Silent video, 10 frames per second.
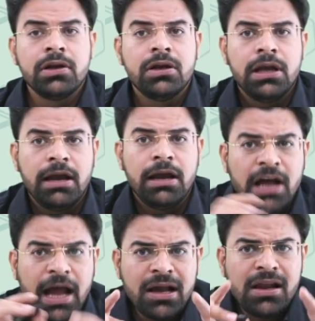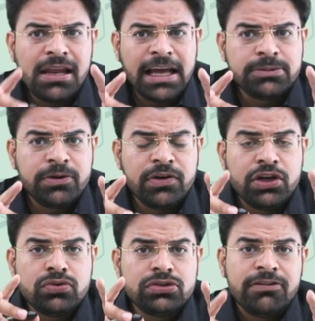If the angle lies between
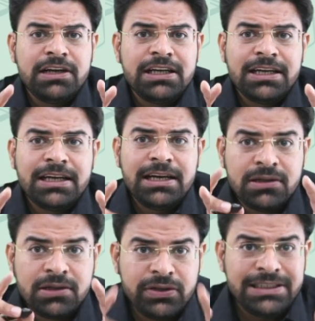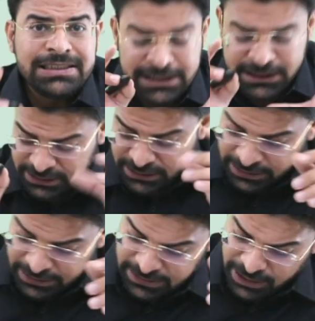270 degree and 360 degree,
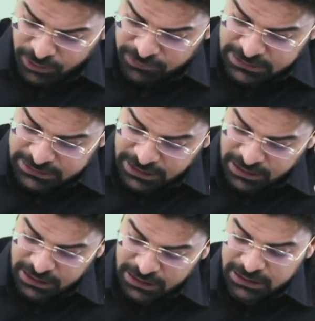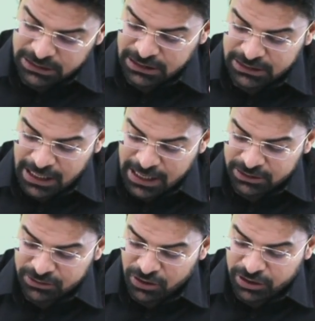then you will say, sir, the x
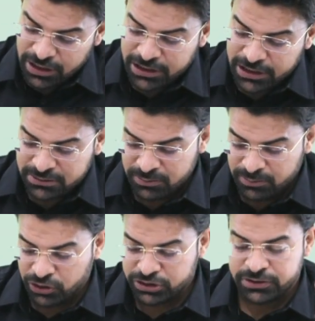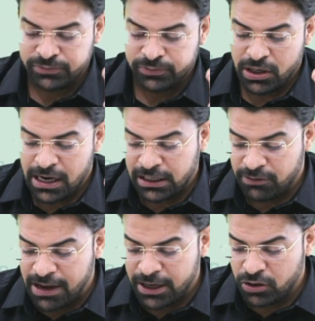coordinate is positive and the y
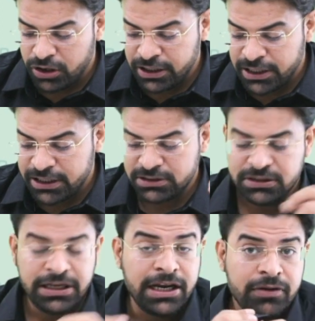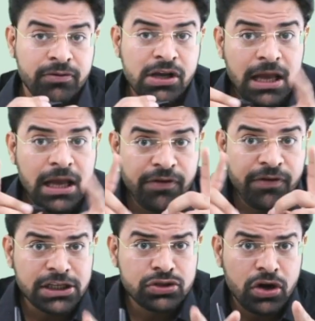coordinate is negative. If x
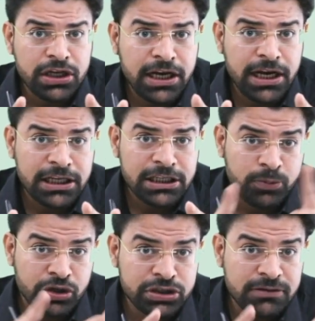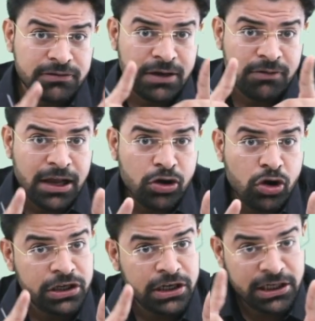coordinate is positive and y
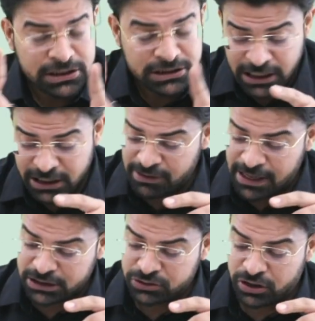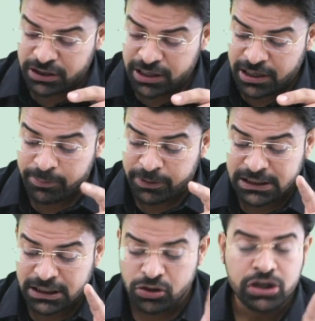coordinate is negative, x coordinate represent
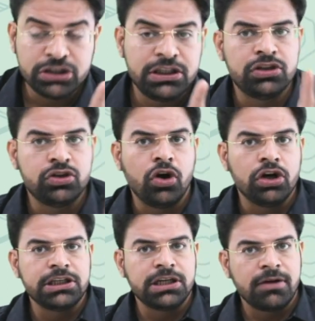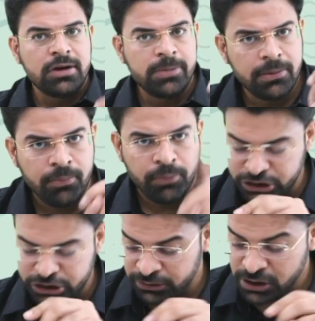cos theta. So cos theta will be
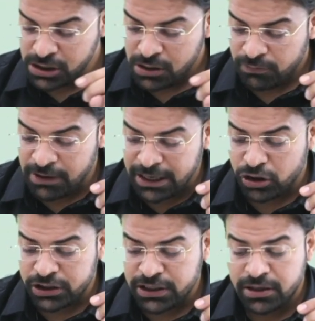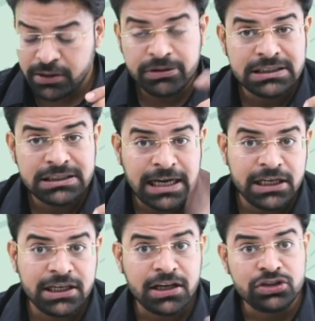positive. Y coordinate represents sine theta.
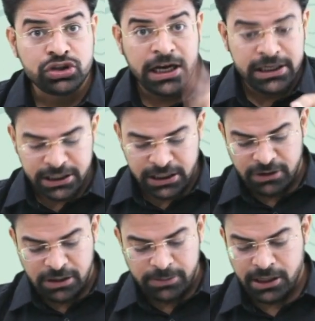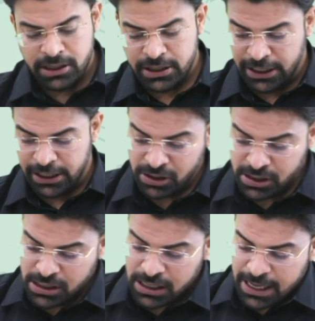So sine theta will be negative.
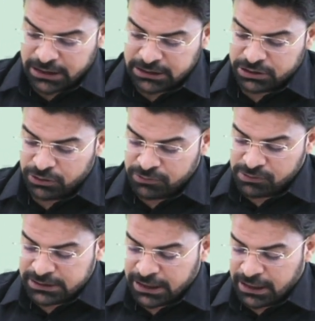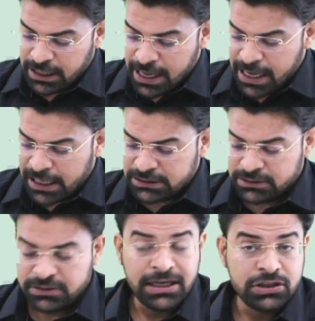Hence, you will say x, that
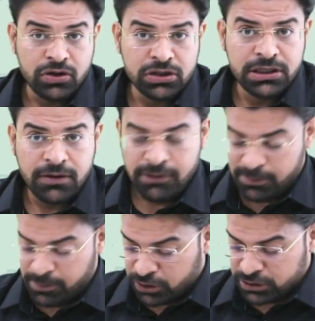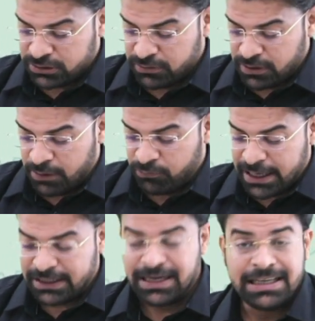is cos theta, will be positive and y,
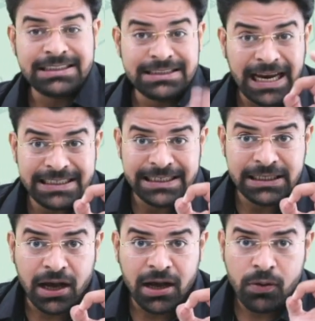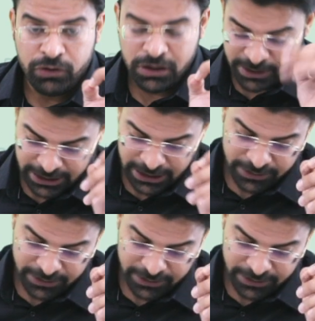that is sine theta, will be negative.